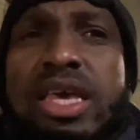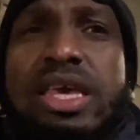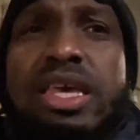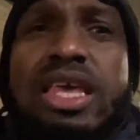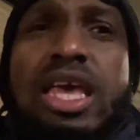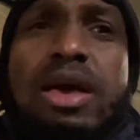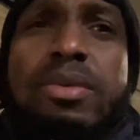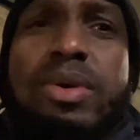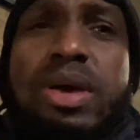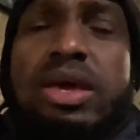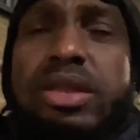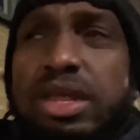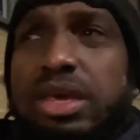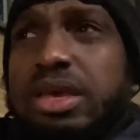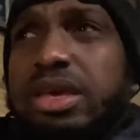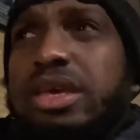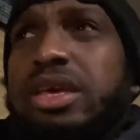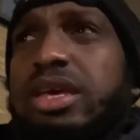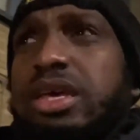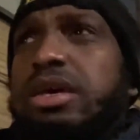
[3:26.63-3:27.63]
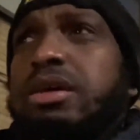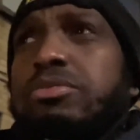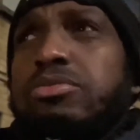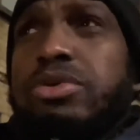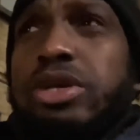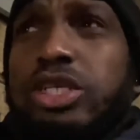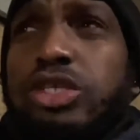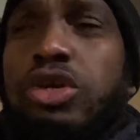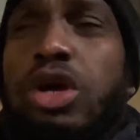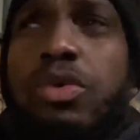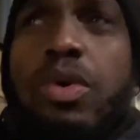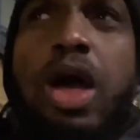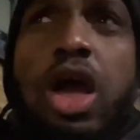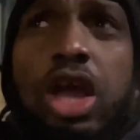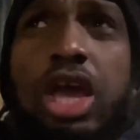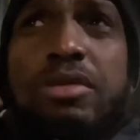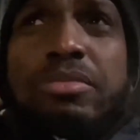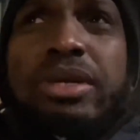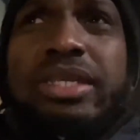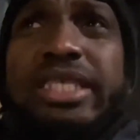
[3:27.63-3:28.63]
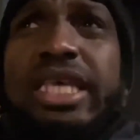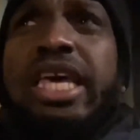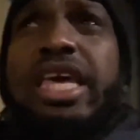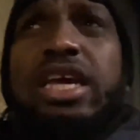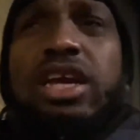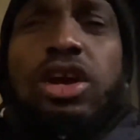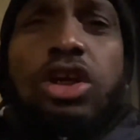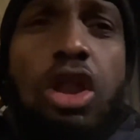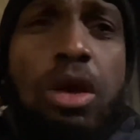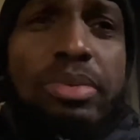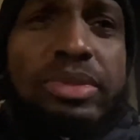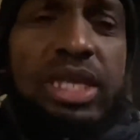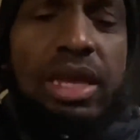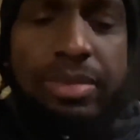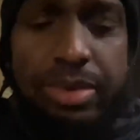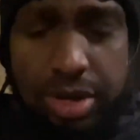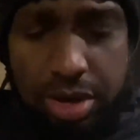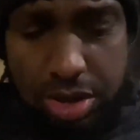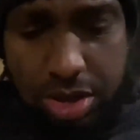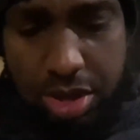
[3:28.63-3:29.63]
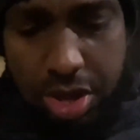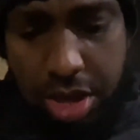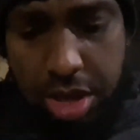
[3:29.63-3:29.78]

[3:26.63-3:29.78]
Yeah, man. Make sure I walk in with thick gloves, you know.